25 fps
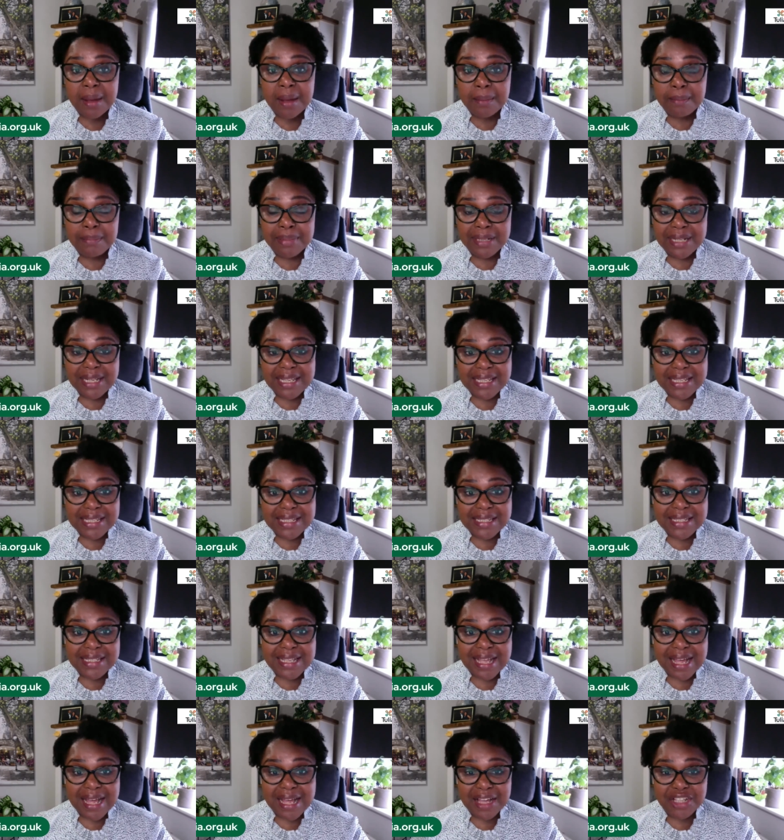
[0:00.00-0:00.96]
Please
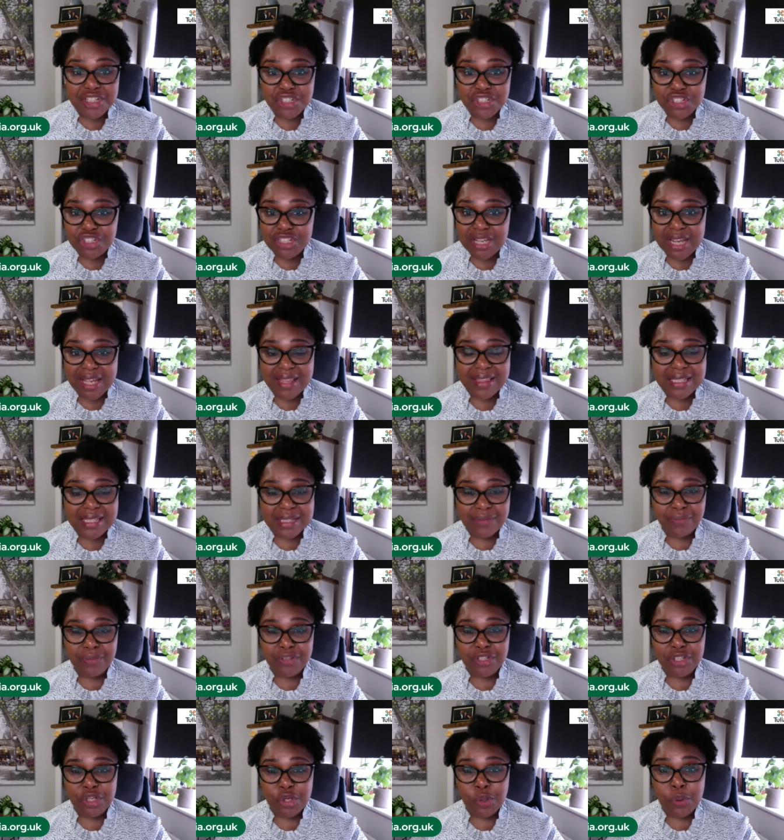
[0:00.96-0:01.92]
share this
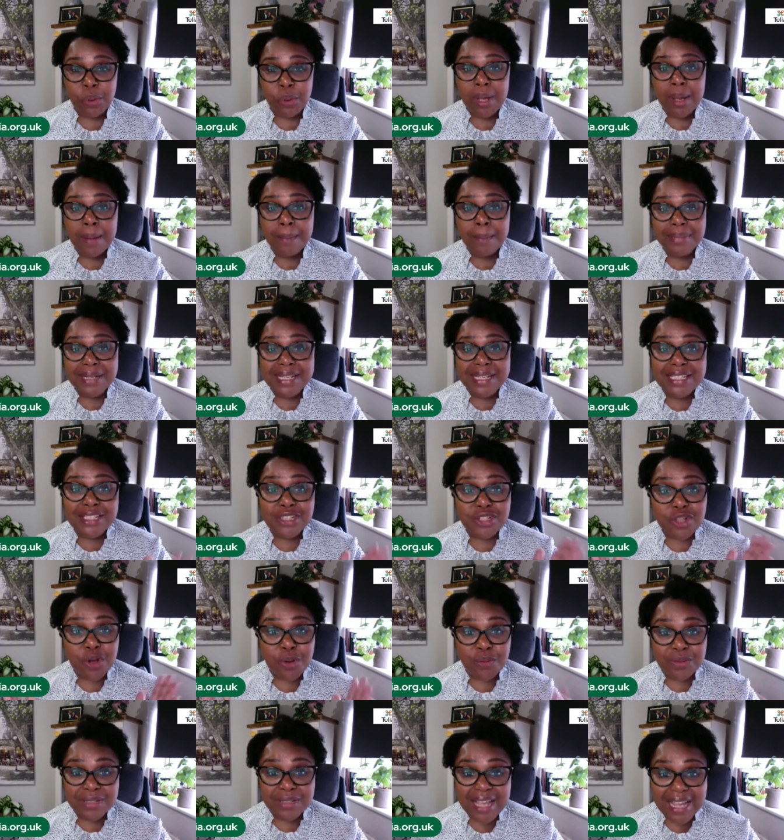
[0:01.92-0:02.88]
video. Please
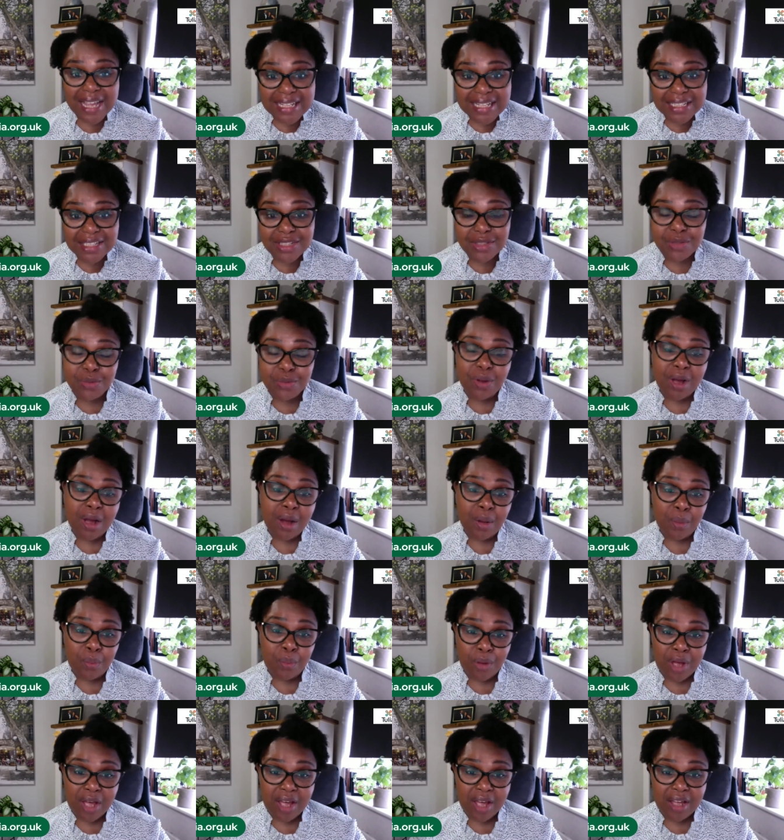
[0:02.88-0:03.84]
donate to our
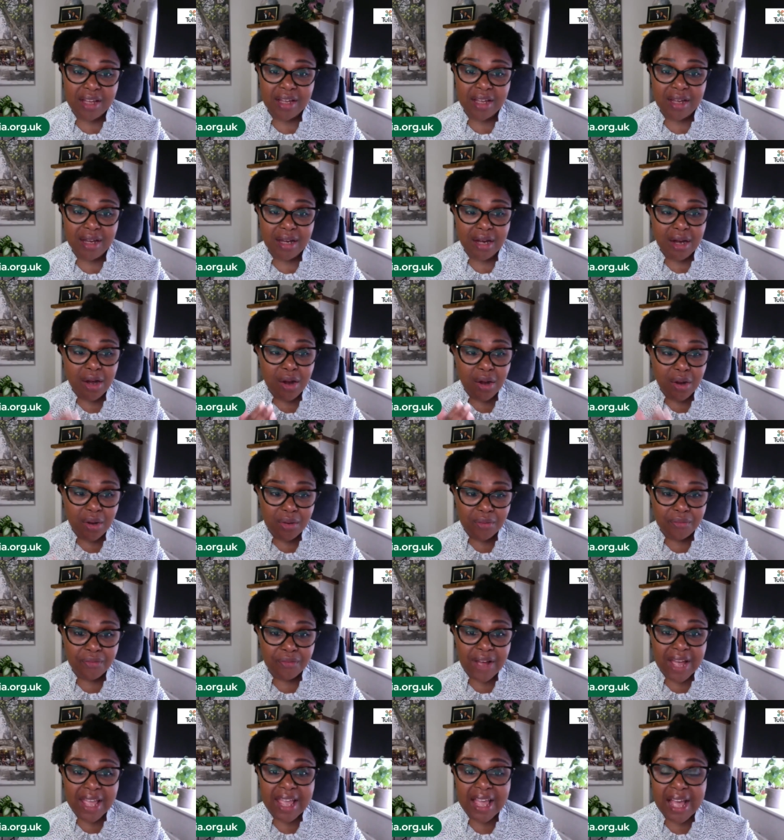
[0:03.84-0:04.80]
work
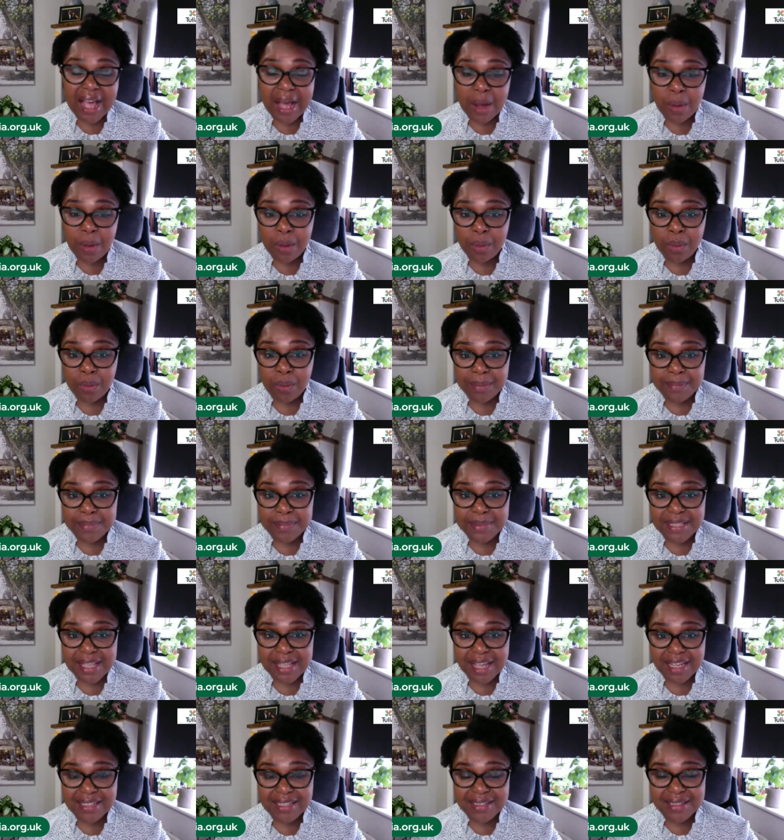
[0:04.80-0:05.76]
via our
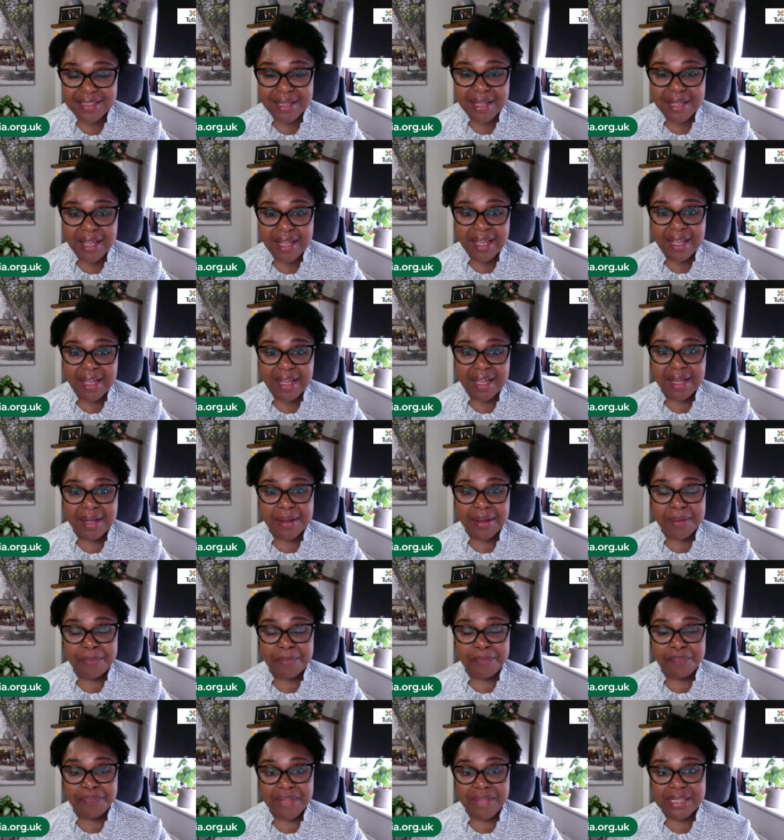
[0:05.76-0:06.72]
website
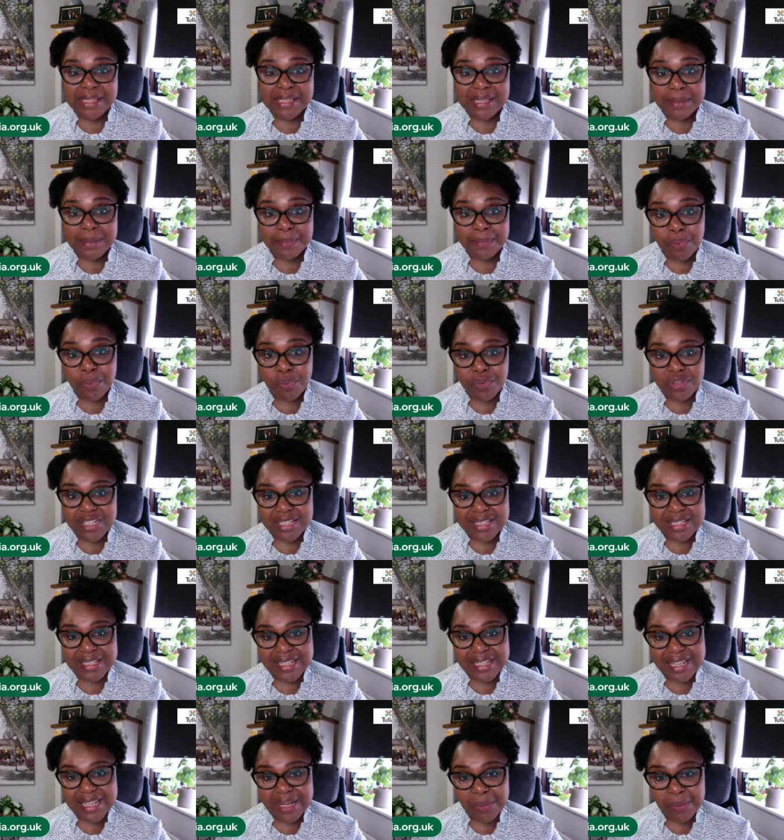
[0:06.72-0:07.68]
and support us
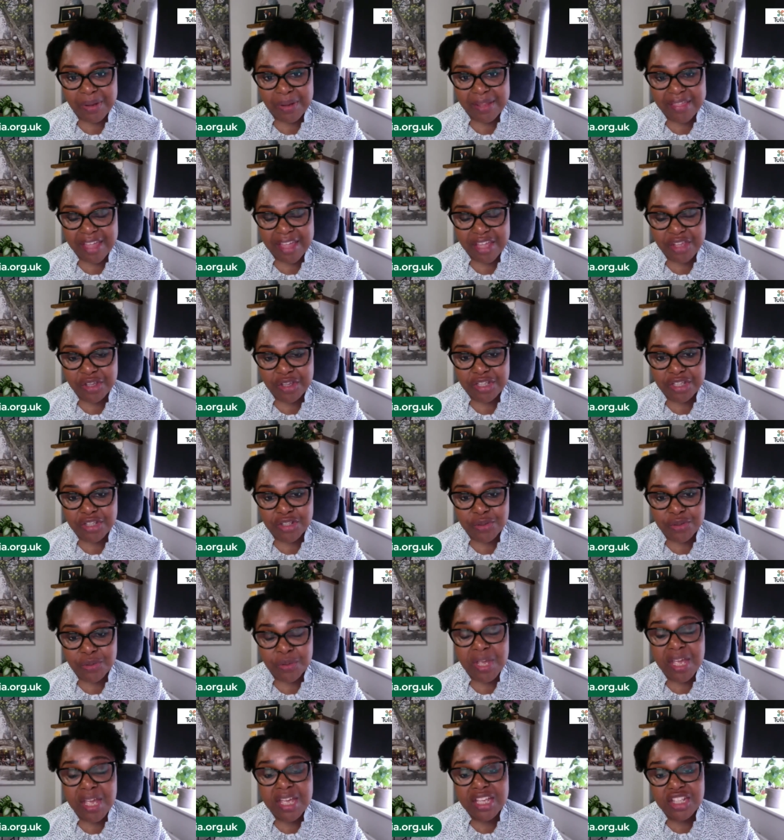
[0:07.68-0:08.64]
in any way that you can
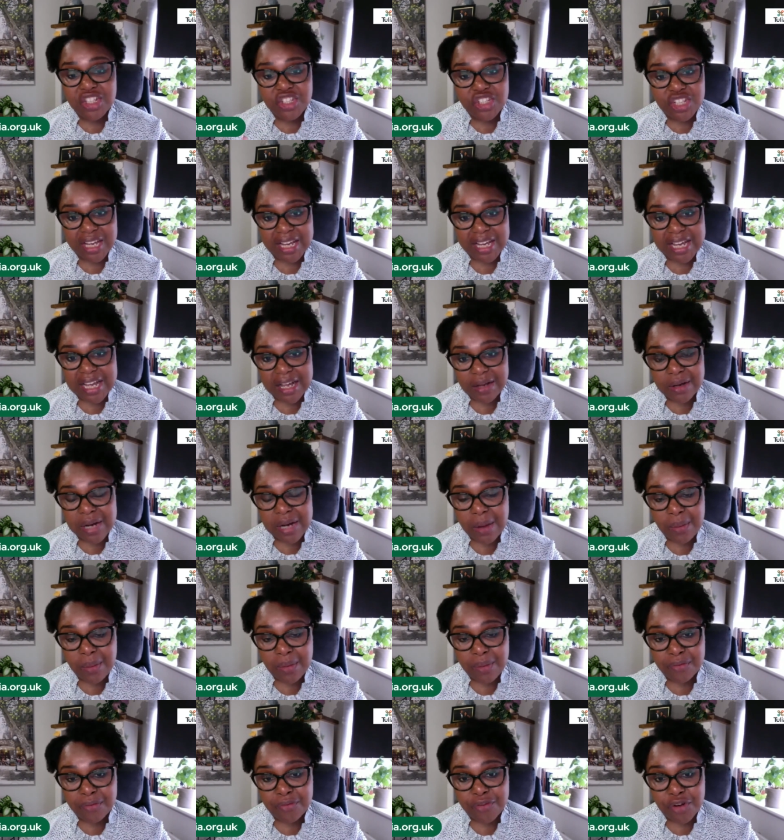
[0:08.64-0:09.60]
do. Check out
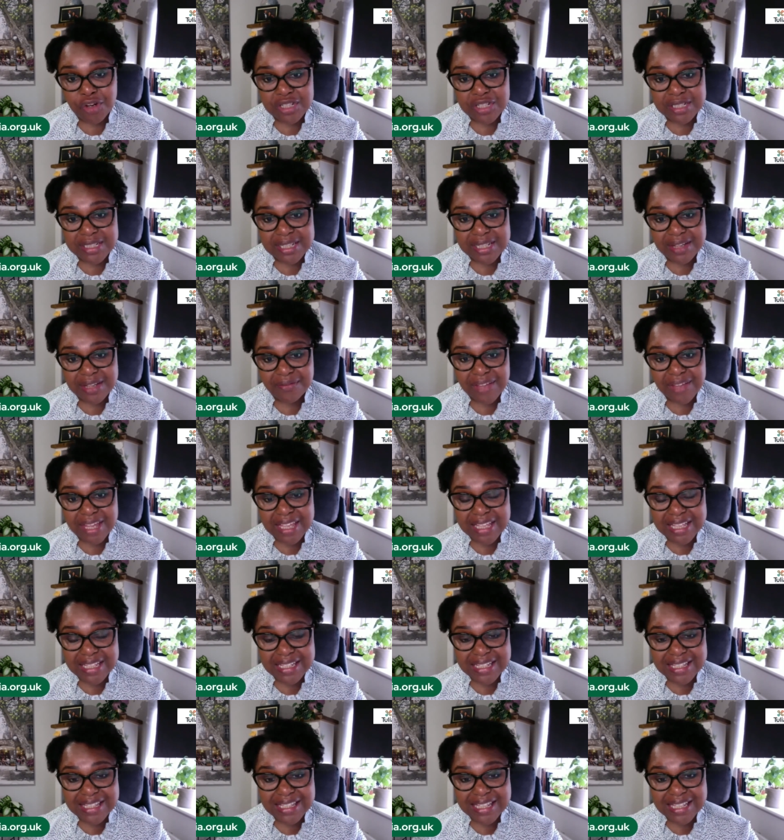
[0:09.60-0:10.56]
our volunteer
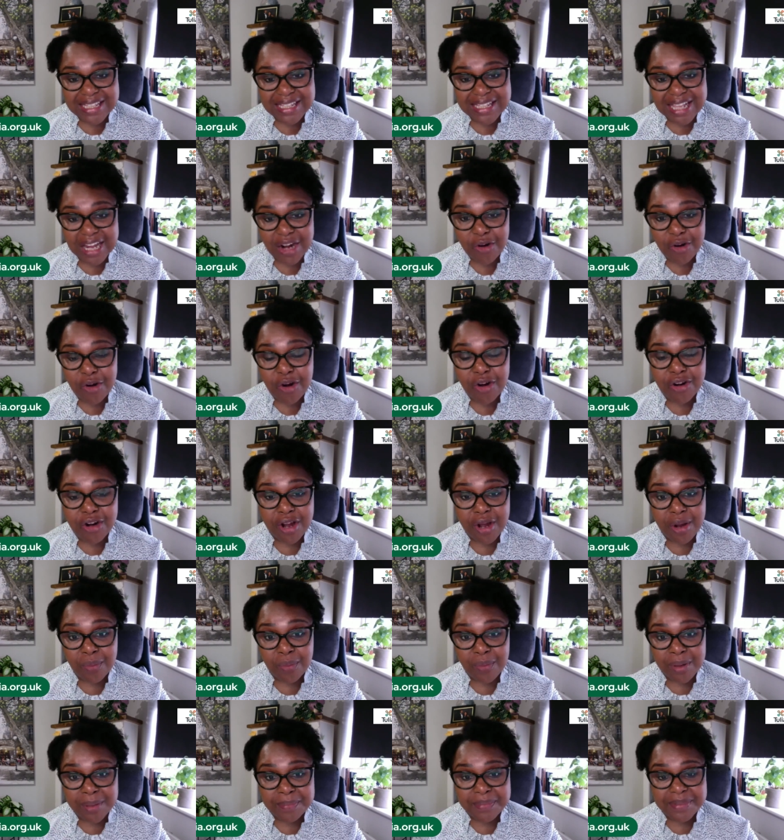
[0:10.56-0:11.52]
vacancies that are on our
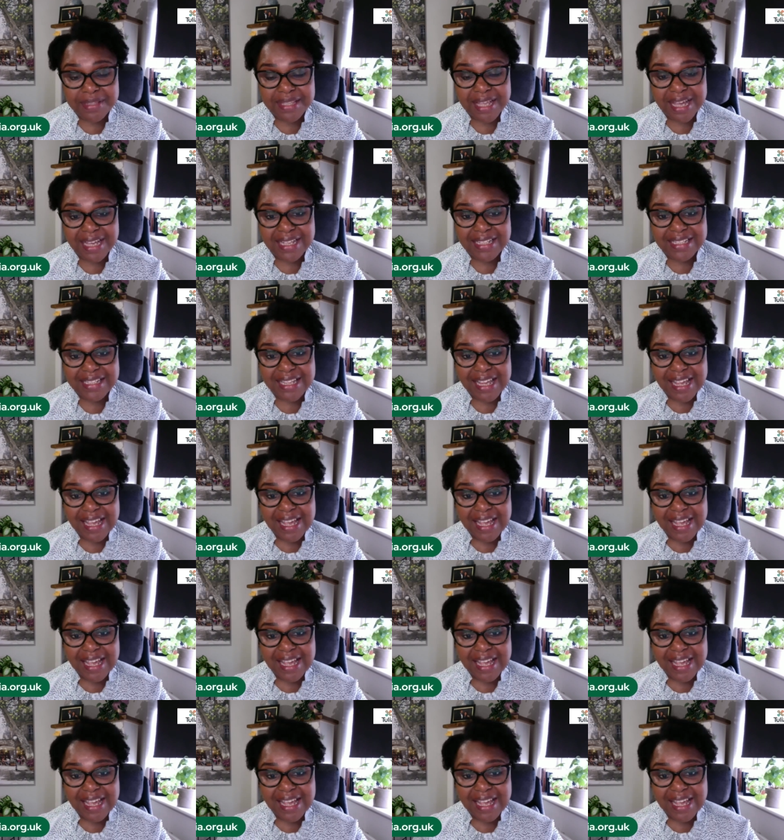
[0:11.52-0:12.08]
website